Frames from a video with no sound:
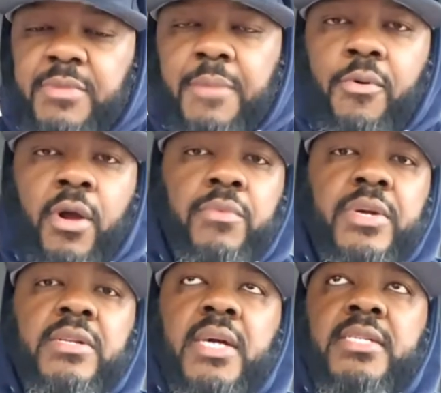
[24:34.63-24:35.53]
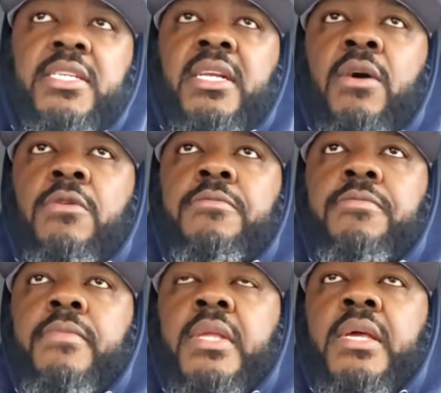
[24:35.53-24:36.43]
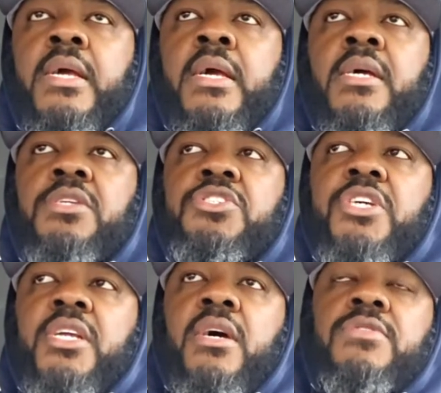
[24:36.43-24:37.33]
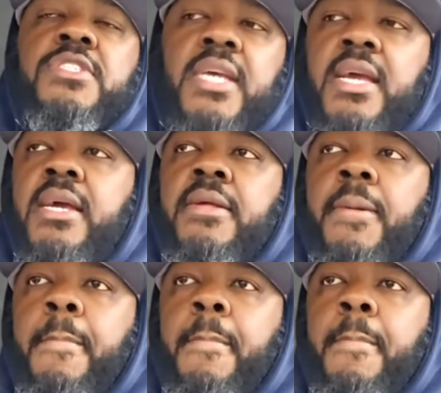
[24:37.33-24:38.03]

my point with uh, Gino. Gino said